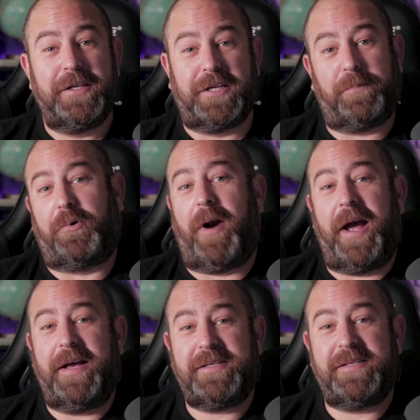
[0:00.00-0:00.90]

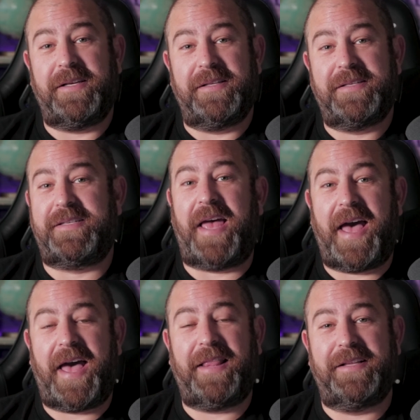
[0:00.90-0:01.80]
depressed and
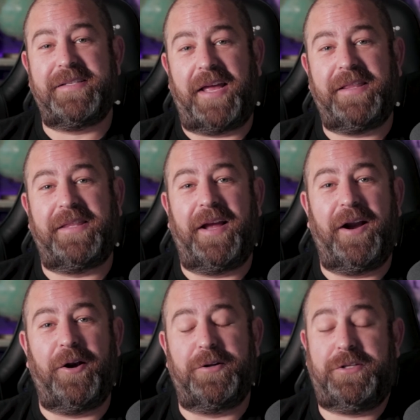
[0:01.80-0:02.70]
sad. It's like
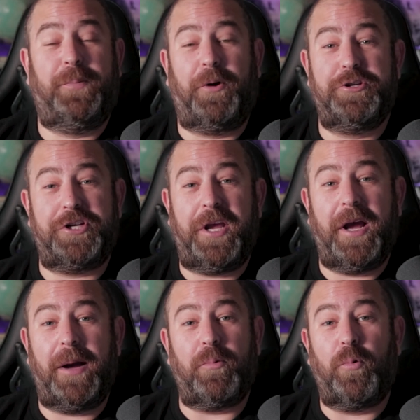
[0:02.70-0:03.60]
they're super G'd
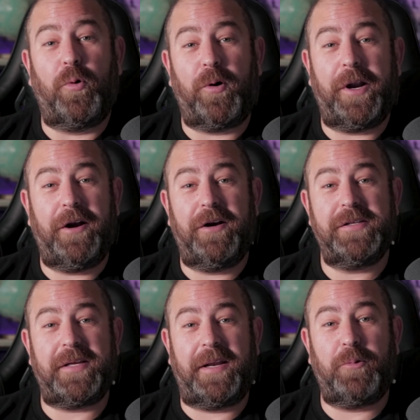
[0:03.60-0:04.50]
up
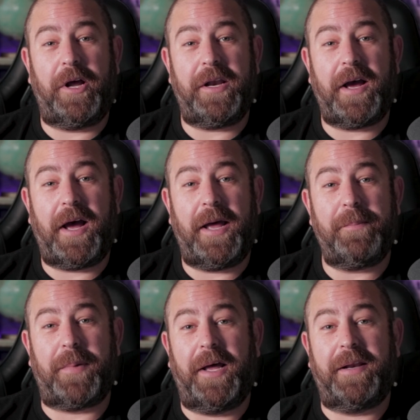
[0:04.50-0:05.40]
warriors and
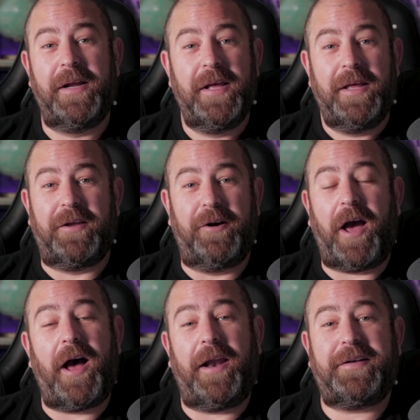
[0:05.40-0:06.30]
whatnot, but they're
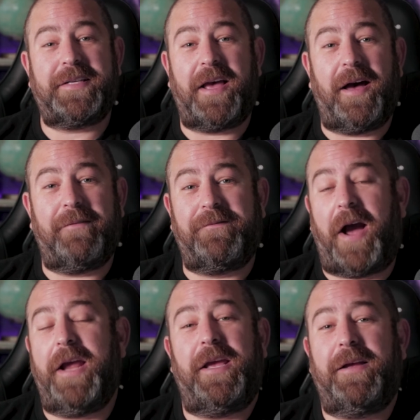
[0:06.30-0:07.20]
not
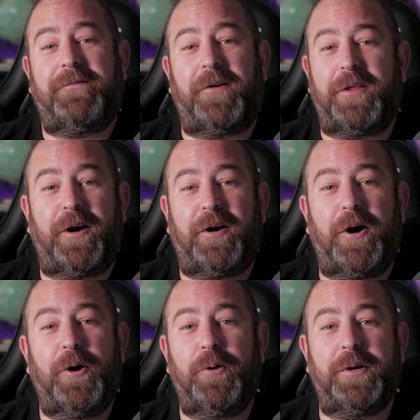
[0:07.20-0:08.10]
fighting for their
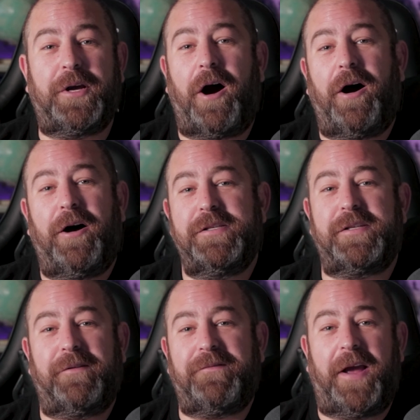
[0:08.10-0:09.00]
own cause.
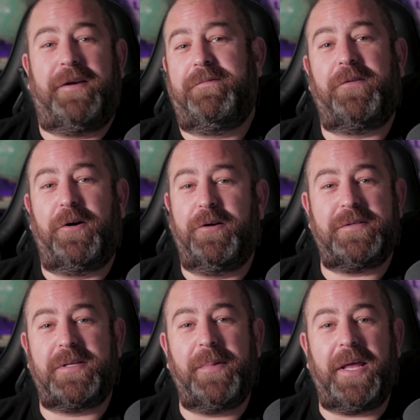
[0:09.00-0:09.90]
They're fighting for
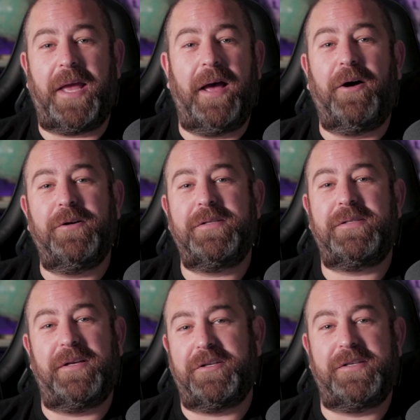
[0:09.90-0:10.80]
somebody else
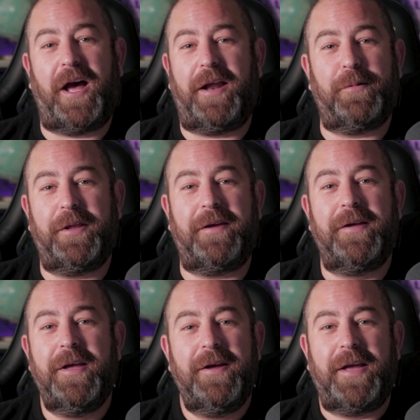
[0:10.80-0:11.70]
and just not really
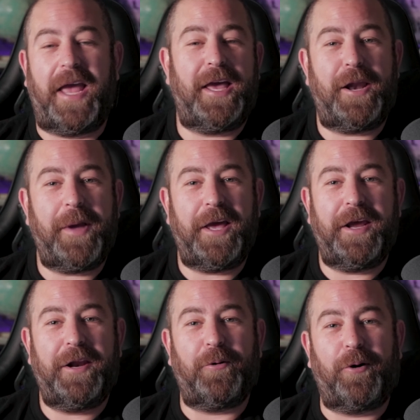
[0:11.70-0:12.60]

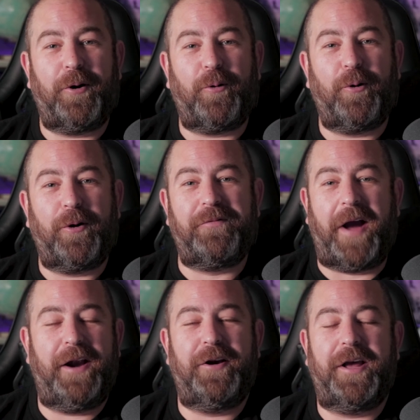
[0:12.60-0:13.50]
animated or
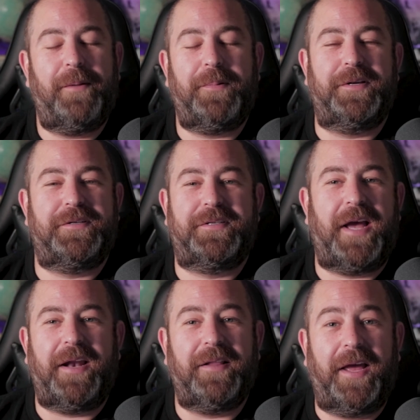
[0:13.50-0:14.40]
fired up. And it's just
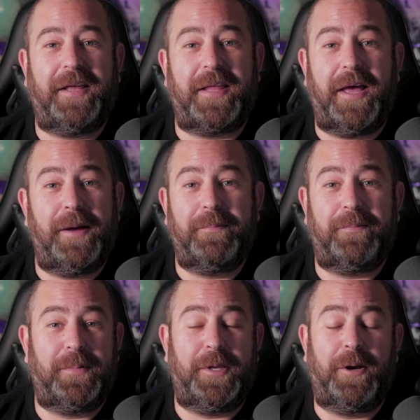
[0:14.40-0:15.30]
kind of like them,
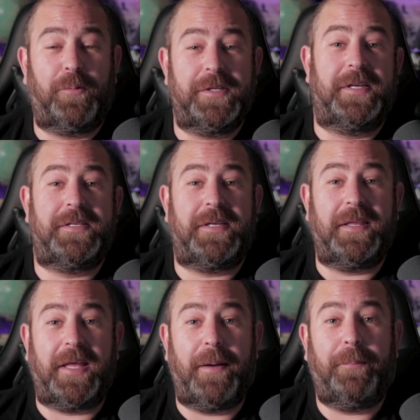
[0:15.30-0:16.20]
resisting
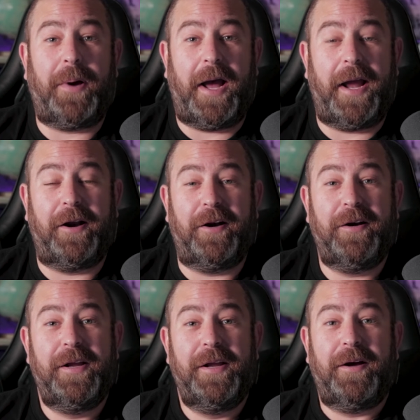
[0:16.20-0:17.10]
the Empire
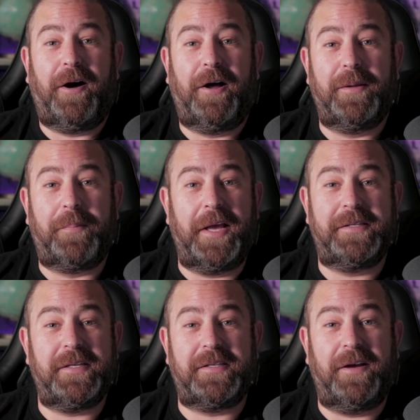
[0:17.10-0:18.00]
on the
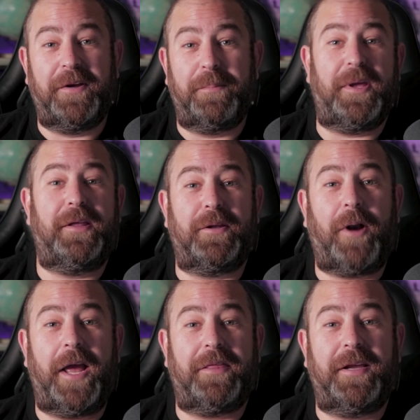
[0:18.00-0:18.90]
basis of it being the
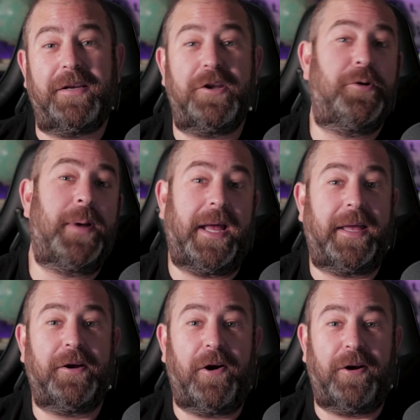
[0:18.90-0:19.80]
right thing to do back
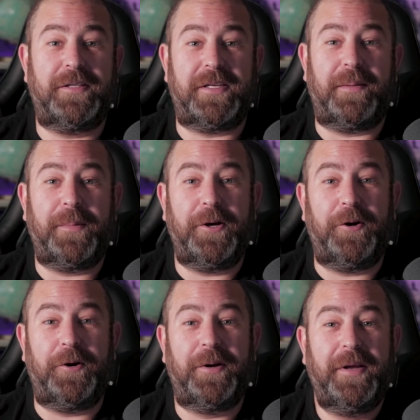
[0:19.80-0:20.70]
in Gardens of the
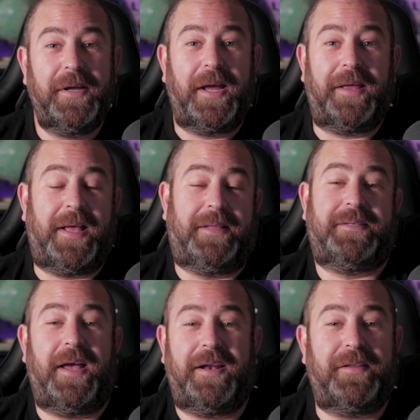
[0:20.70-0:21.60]
Moon. And that's
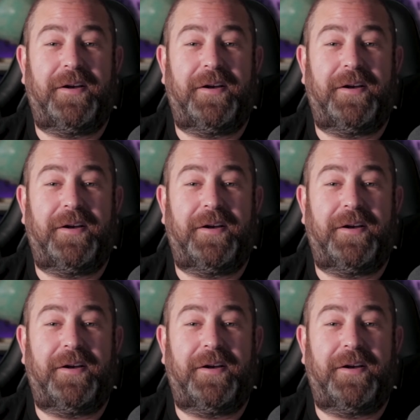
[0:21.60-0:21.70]
kind of,